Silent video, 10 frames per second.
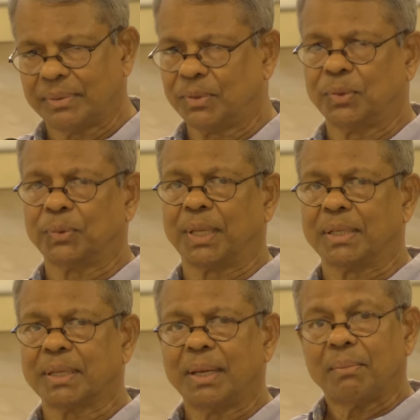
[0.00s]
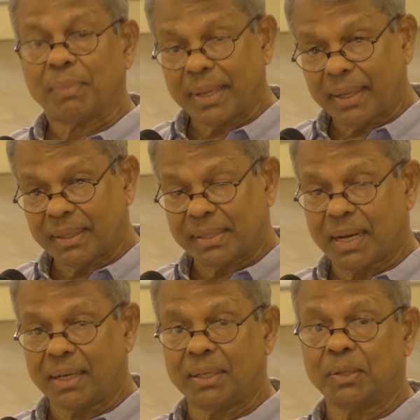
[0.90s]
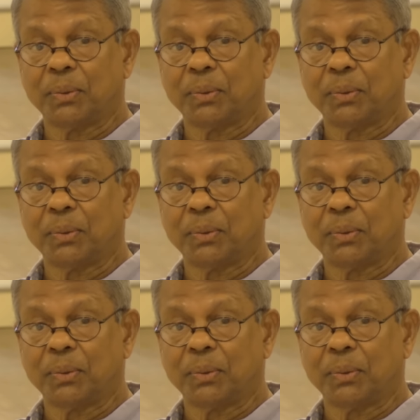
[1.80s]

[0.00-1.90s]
do things, by understanding